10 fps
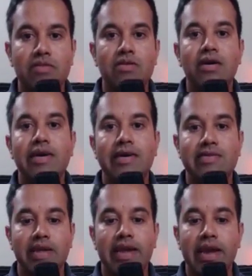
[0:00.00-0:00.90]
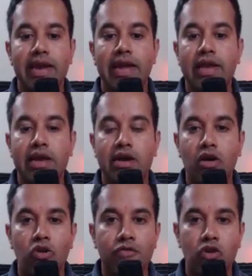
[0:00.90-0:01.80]
the second area
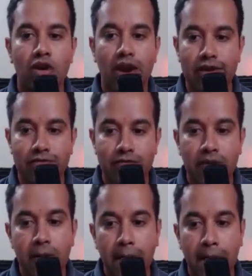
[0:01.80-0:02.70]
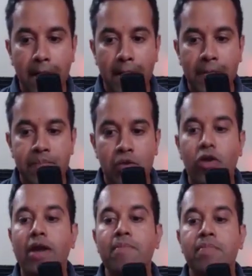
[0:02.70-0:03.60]
of your life.
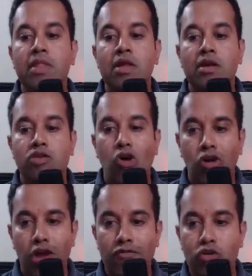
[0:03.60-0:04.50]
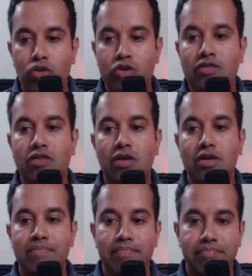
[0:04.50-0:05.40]
Okay, so all you have to do is
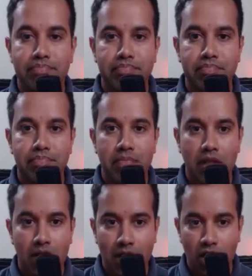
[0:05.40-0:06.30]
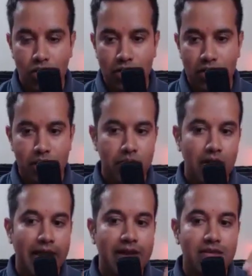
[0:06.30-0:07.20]
click on the
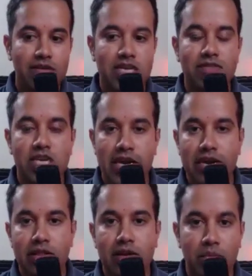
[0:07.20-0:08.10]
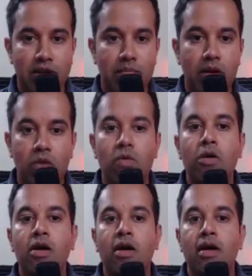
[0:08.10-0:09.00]
link which I've shared in the comment below.
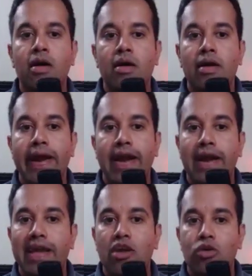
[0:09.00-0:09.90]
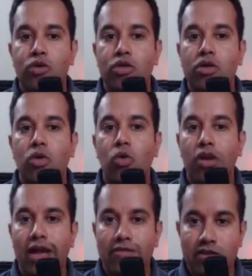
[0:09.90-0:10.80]
It will take you to the whole
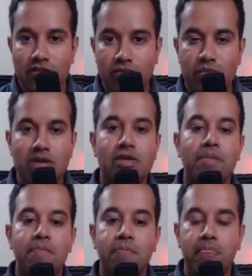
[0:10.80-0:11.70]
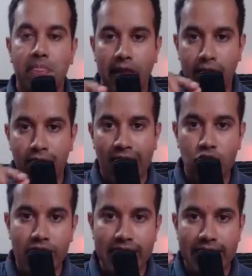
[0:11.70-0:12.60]
life assessment.
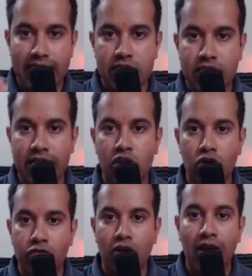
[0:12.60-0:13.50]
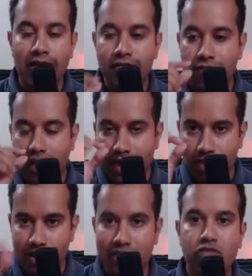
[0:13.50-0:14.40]
Evaluate each area of your life,
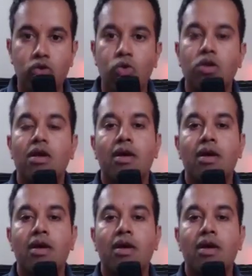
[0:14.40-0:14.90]
give it a score,